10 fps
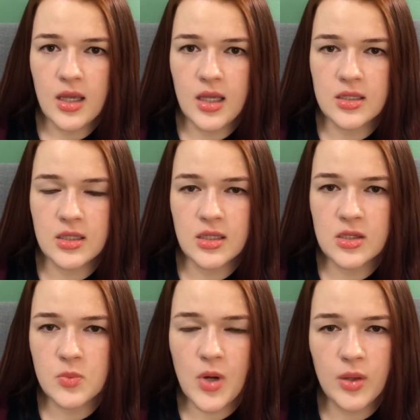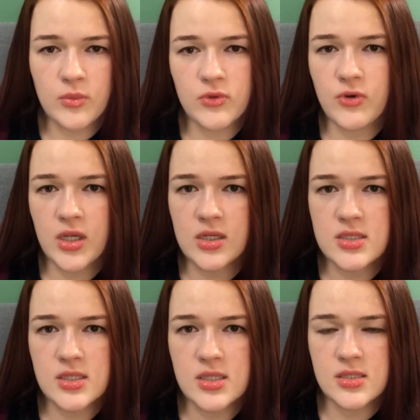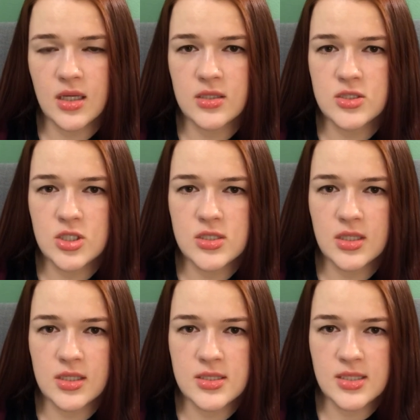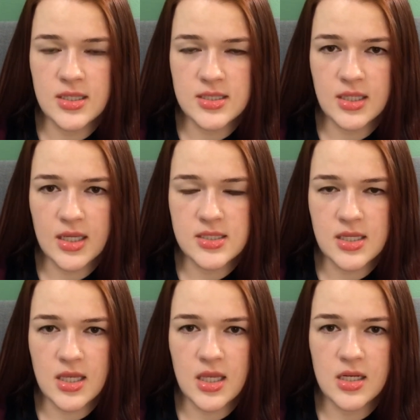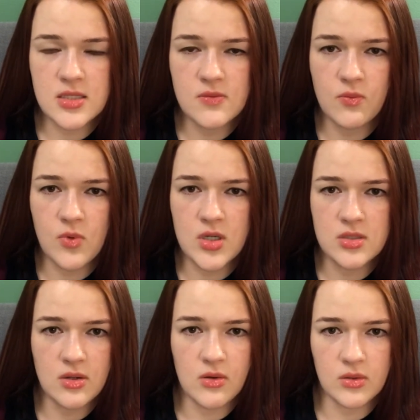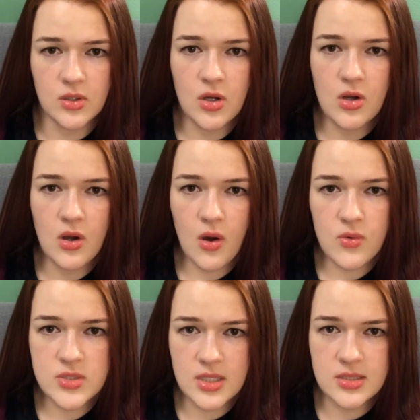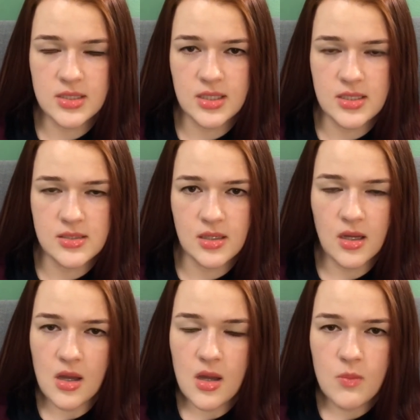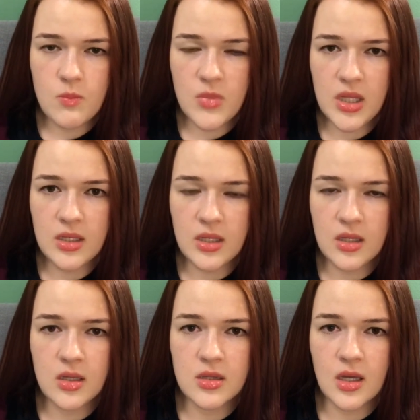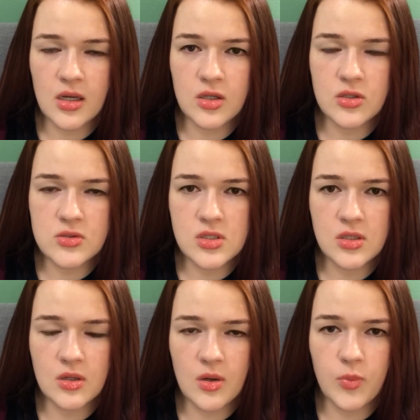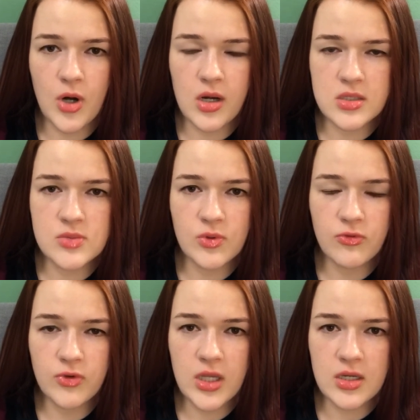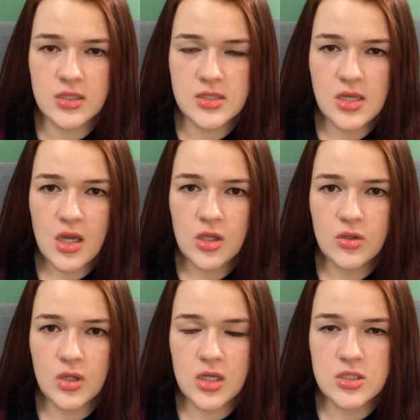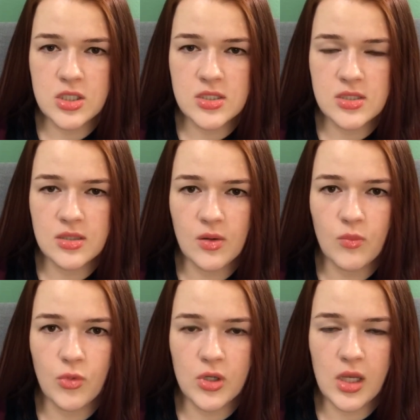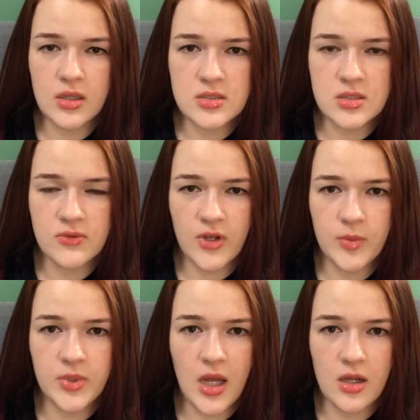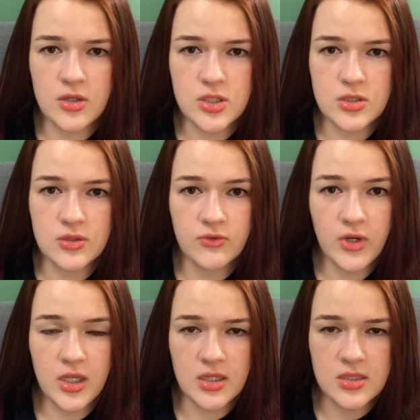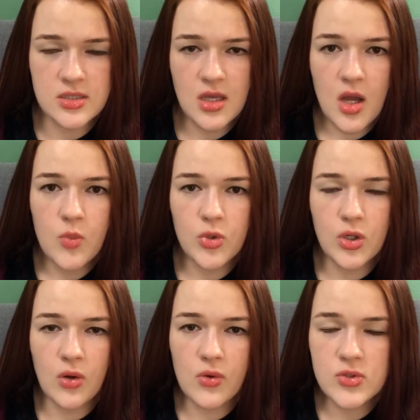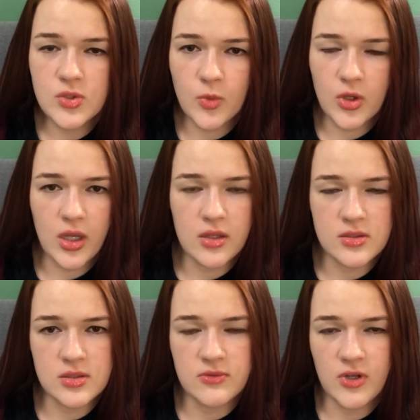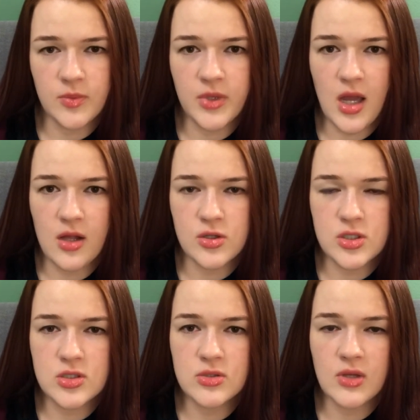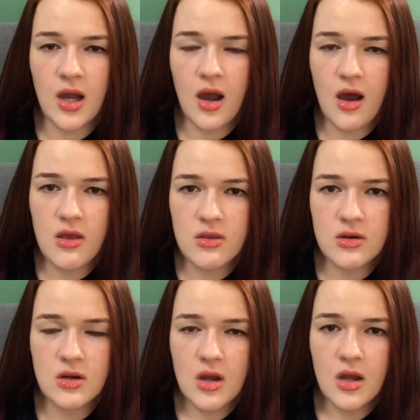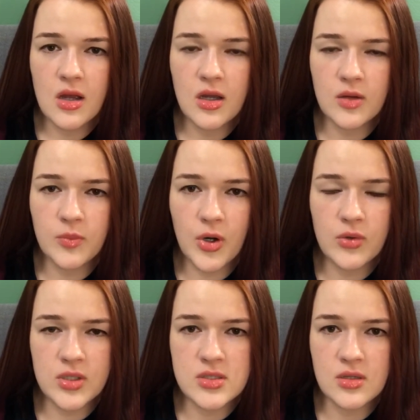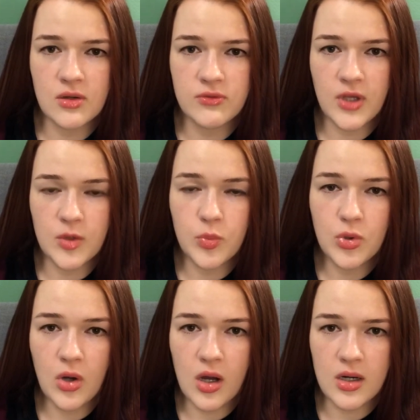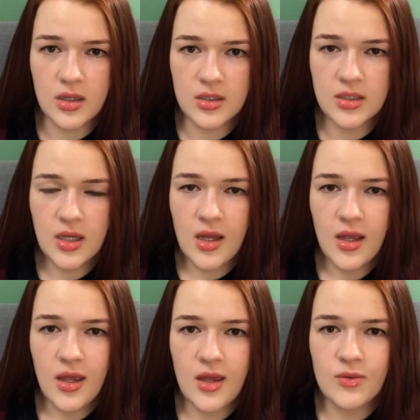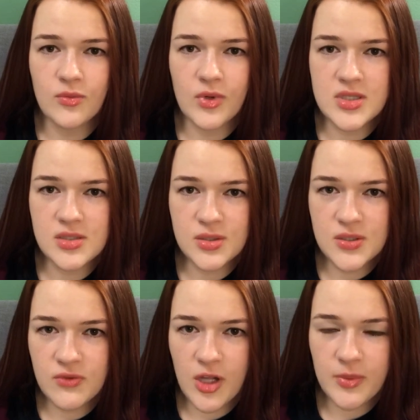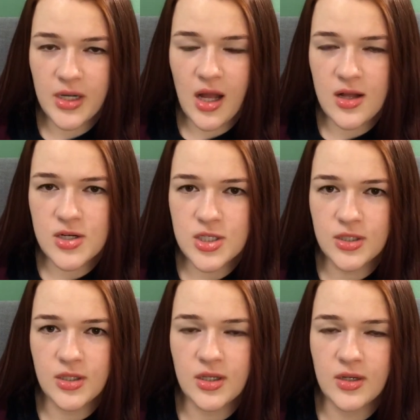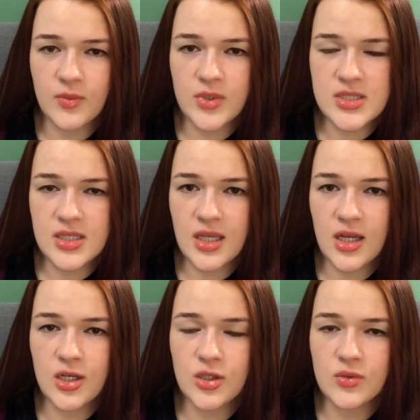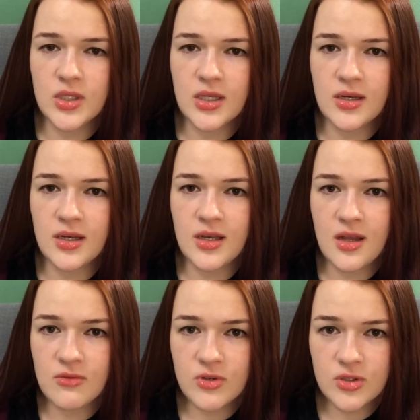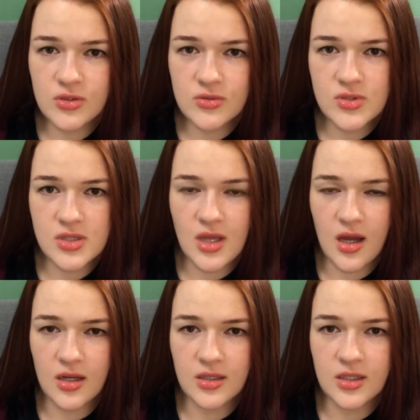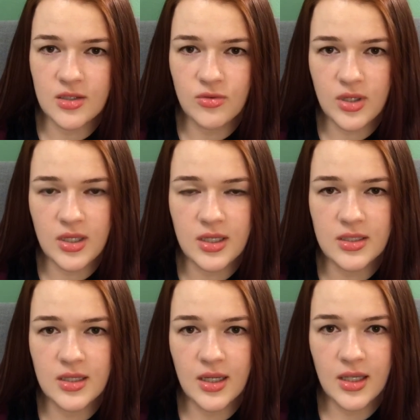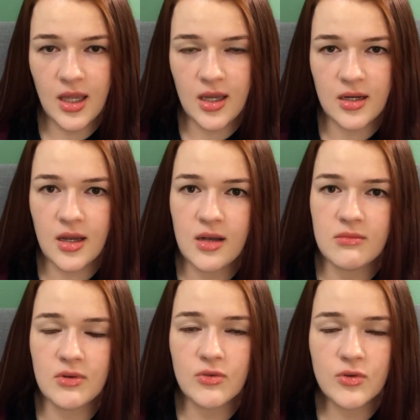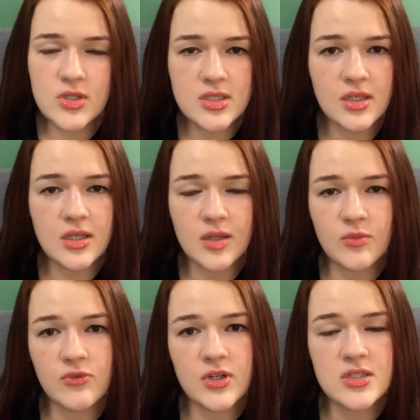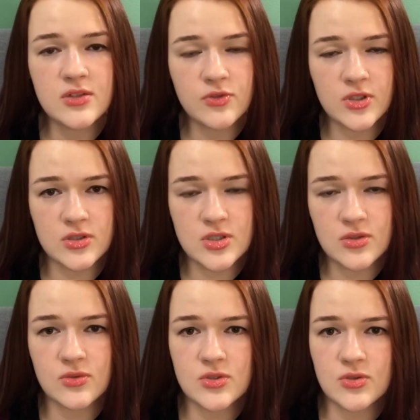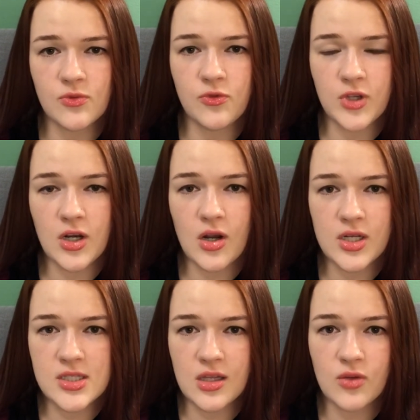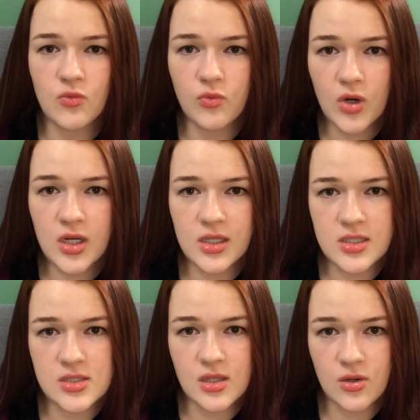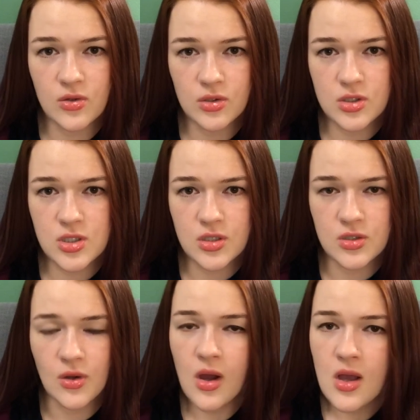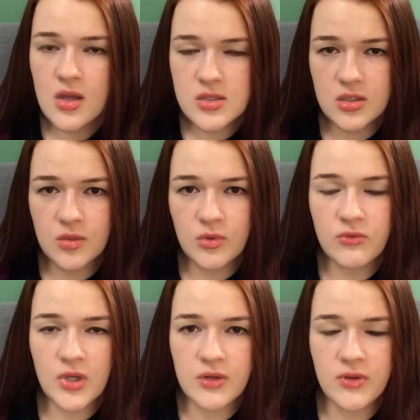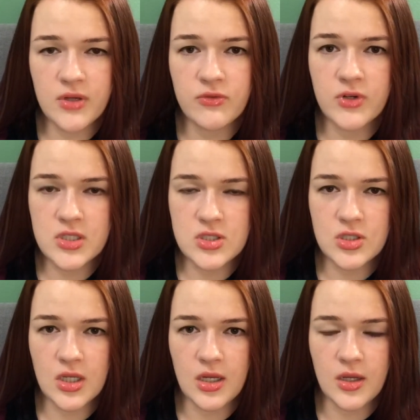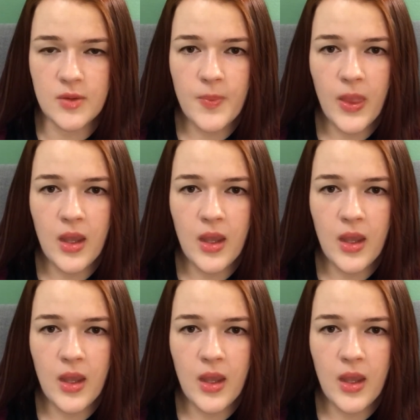And another problem with fragrance not just that it's sensitizing, it is what is called co-sensitizing, meaning that using products with fragrance, you're not just more likely to develop the allergy to the fragrance, but you're also more likely to develop the allergies to the other components of that product. And once you develop that allergy, once again, you can never use that ingredient again. And of course, it can be very difficult too to figure out exactly what it is that you're allergic to. So it can be very, very frustrating.